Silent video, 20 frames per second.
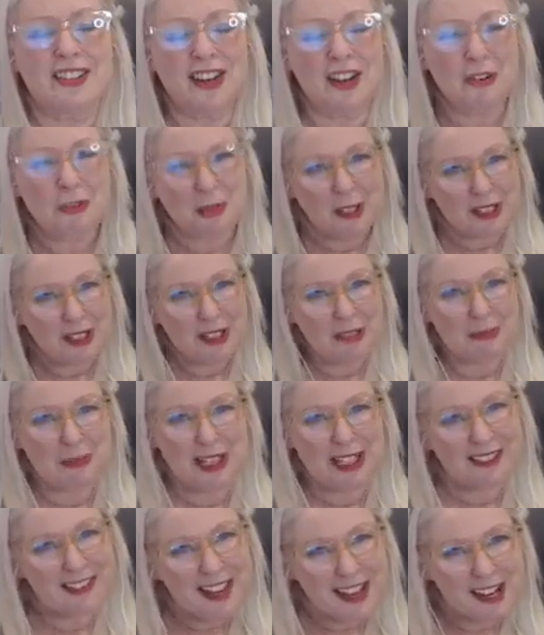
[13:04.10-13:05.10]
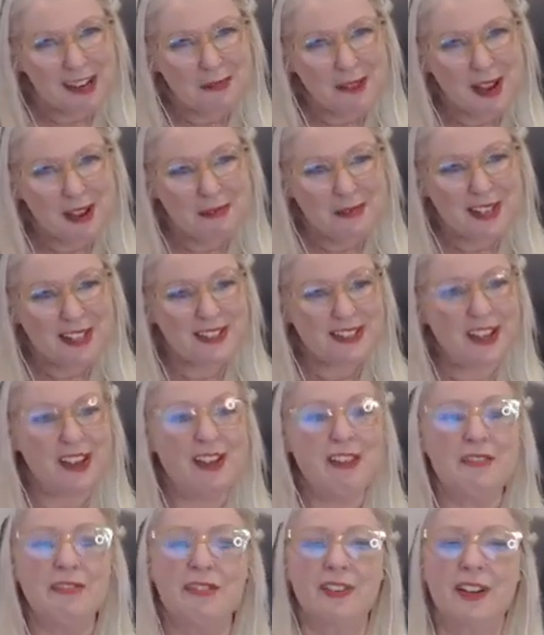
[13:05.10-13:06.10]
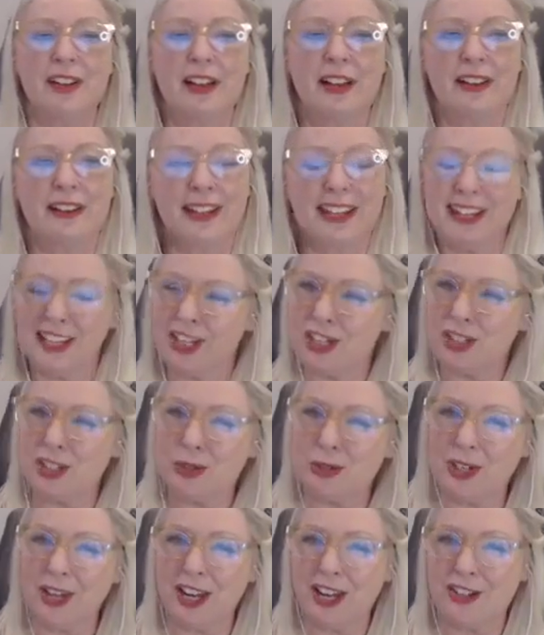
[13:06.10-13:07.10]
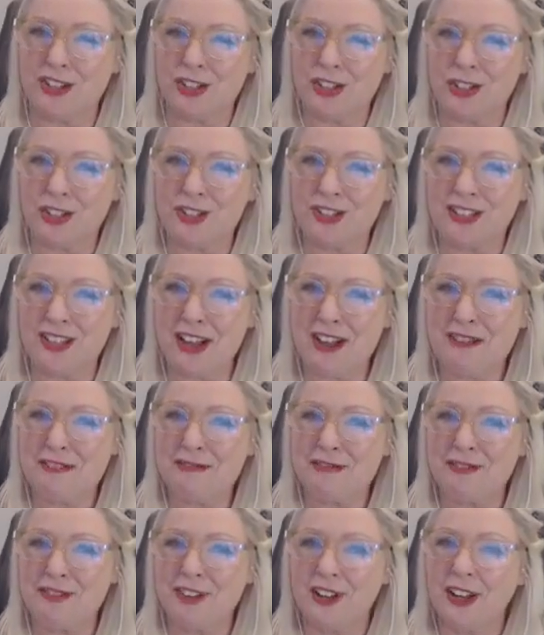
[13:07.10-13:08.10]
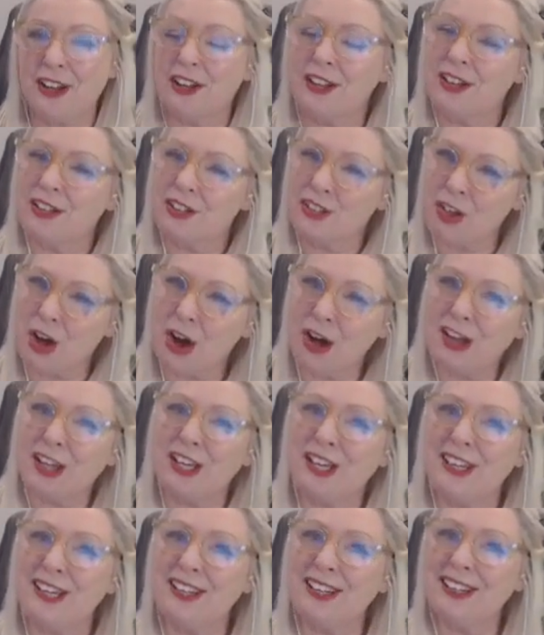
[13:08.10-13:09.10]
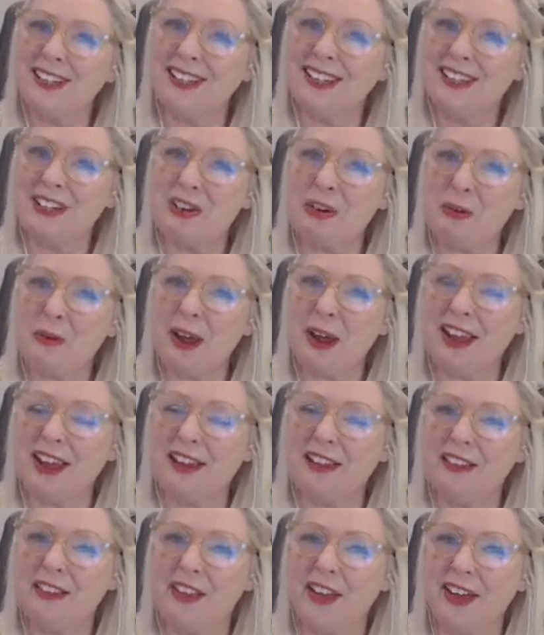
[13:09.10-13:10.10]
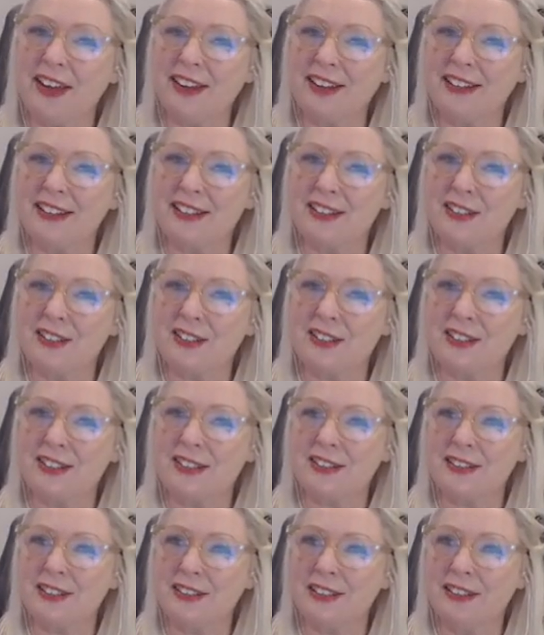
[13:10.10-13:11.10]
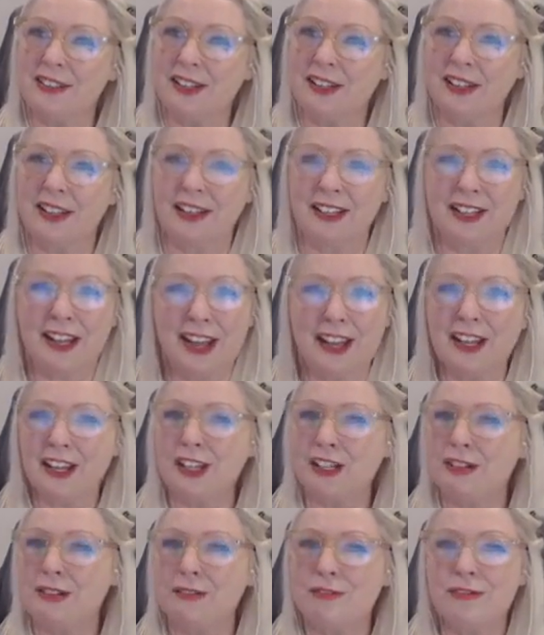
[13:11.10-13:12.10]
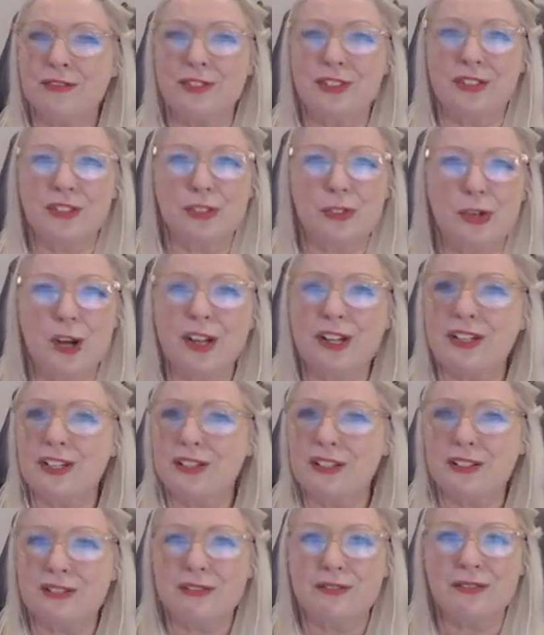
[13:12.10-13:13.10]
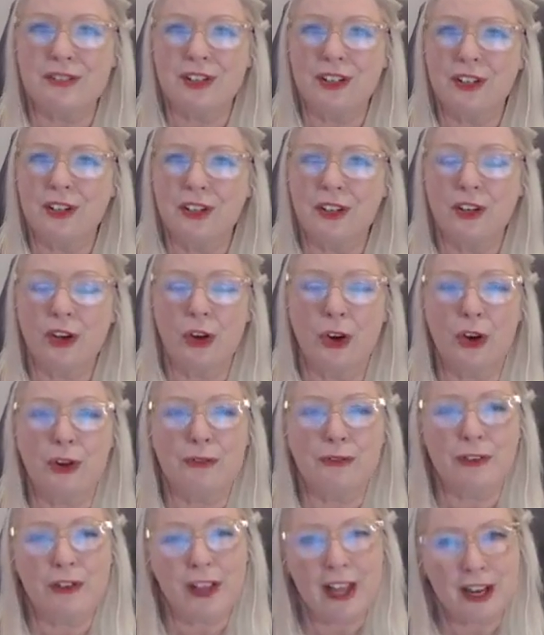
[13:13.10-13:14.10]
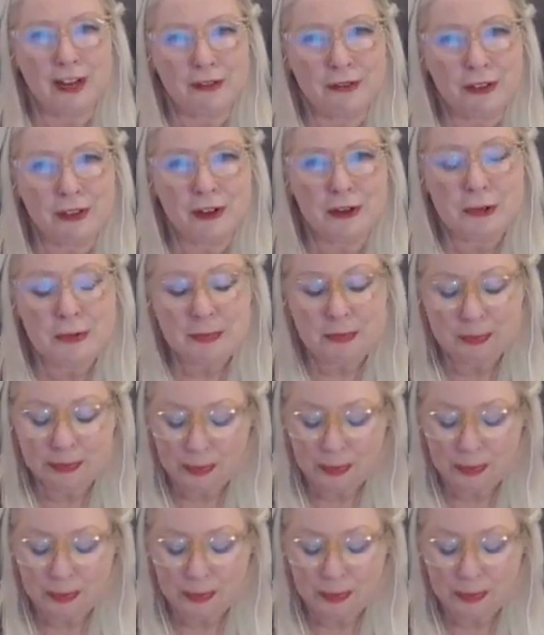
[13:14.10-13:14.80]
I really mean that about myself? Like, can you catch yourself talking in a way that is like negative, destructive, hurtful, hateful?